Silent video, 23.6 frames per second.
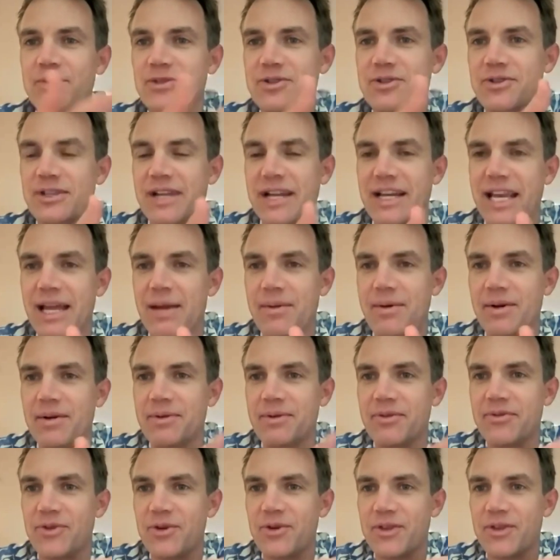your dynamic
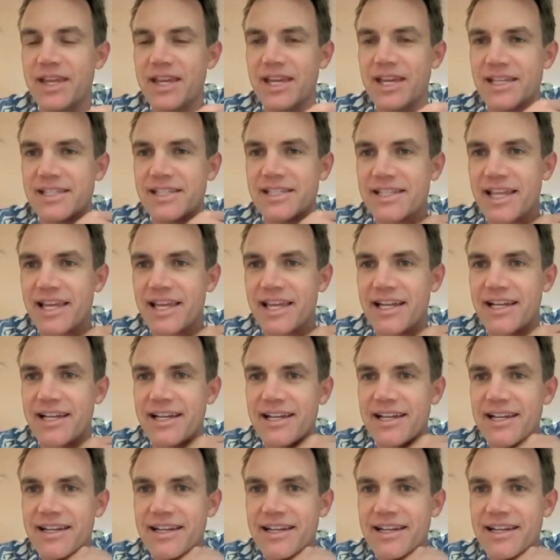before this? Like,